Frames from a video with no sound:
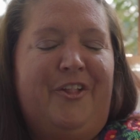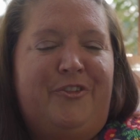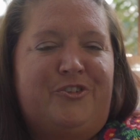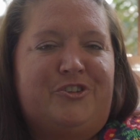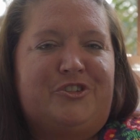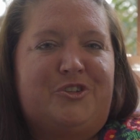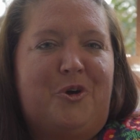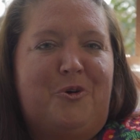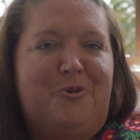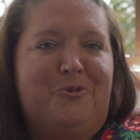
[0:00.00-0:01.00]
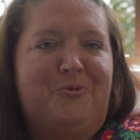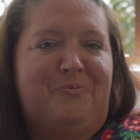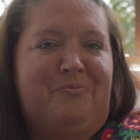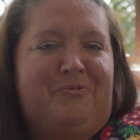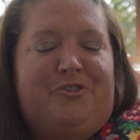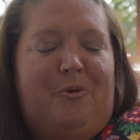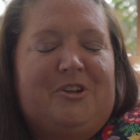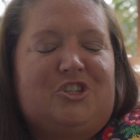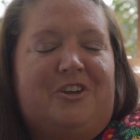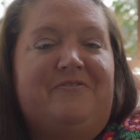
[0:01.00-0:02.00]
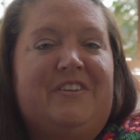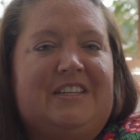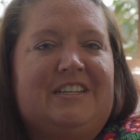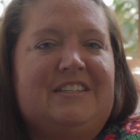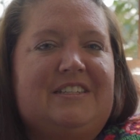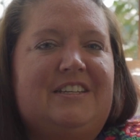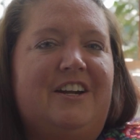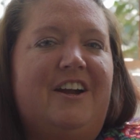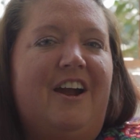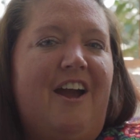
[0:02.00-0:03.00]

There's just so much convenience here.